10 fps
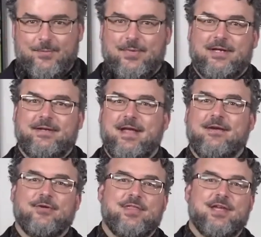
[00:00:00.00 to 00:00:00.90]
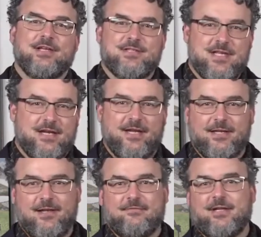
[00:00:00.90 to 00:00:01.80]
but everything is sunny
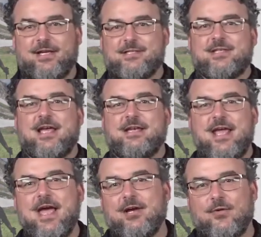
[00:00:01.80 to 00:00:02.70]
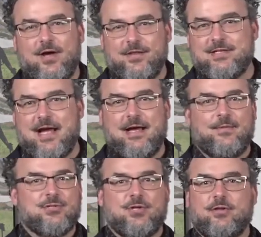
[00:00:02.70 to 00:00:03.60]
and lovely in San Diego all the
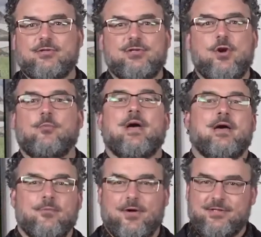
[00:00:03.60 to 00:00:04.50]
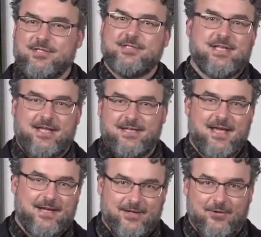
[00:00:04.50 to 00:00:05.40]
time, and so there's no bad rolls in San
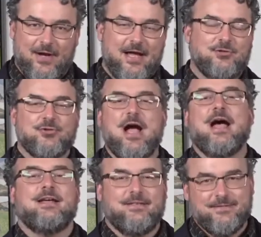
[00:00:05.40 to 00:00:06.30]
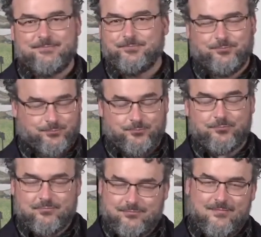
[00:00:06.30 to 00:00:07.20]
Diego. I tried.
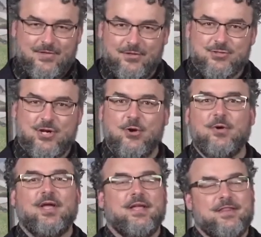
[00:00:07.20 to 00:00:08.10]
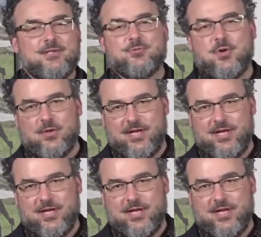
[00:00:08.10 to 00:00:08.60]
So this roll